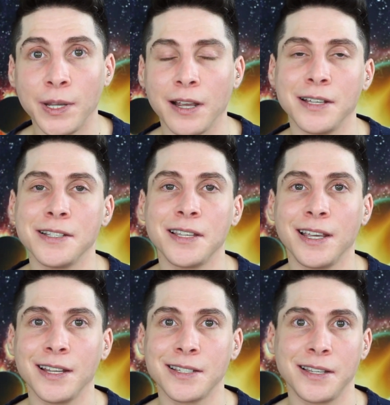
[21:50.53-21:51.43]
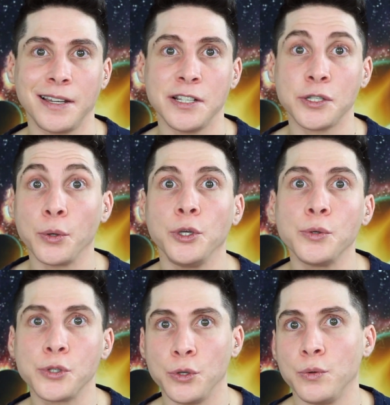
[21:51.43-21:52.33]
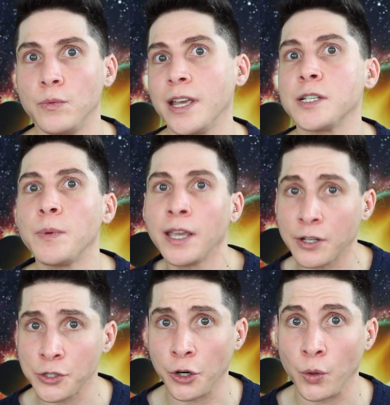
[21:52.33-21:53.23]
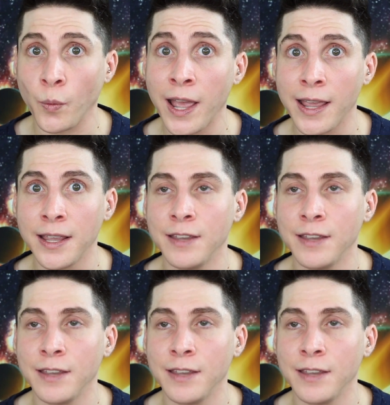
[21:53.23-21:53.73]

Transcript: because it is so used to things being a certain way.